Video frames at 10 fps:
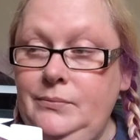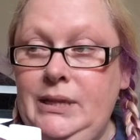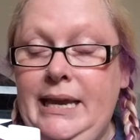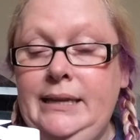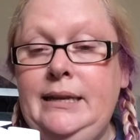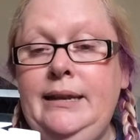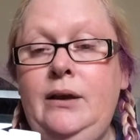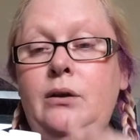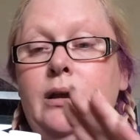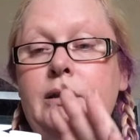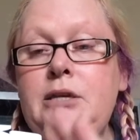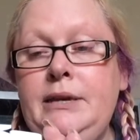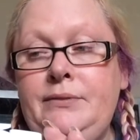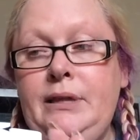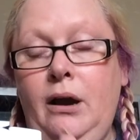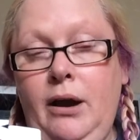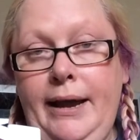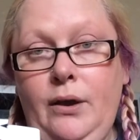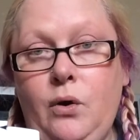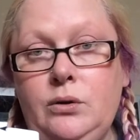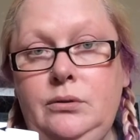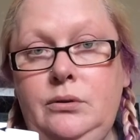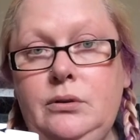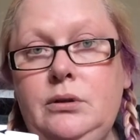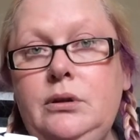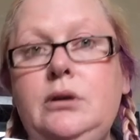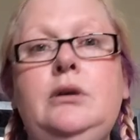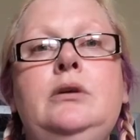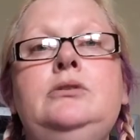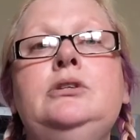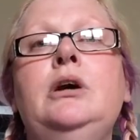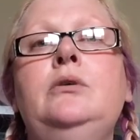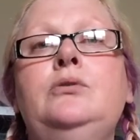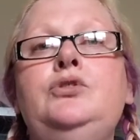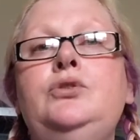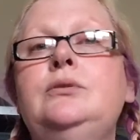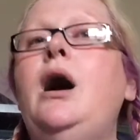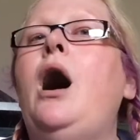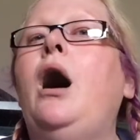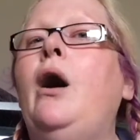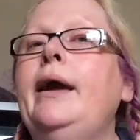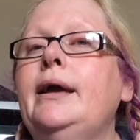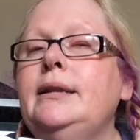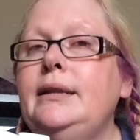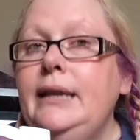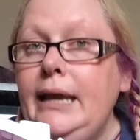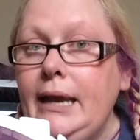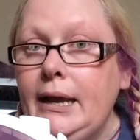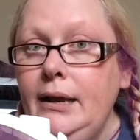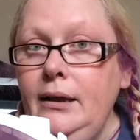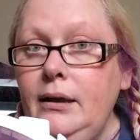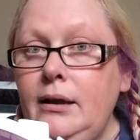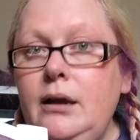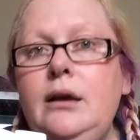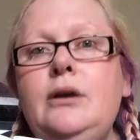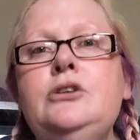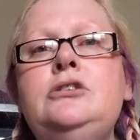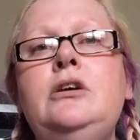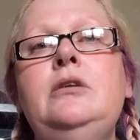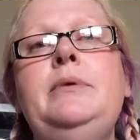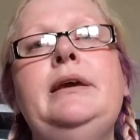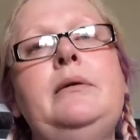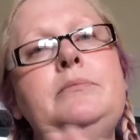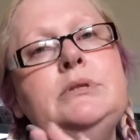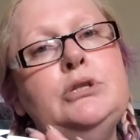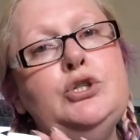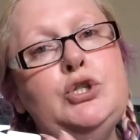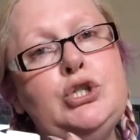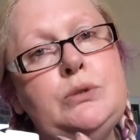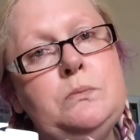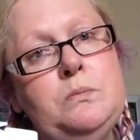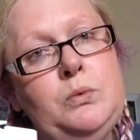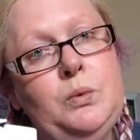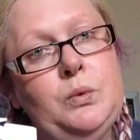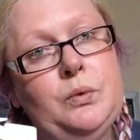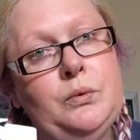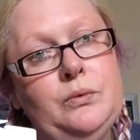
You getting it now? You have the iron to go onto the ironing so it becomes smooth.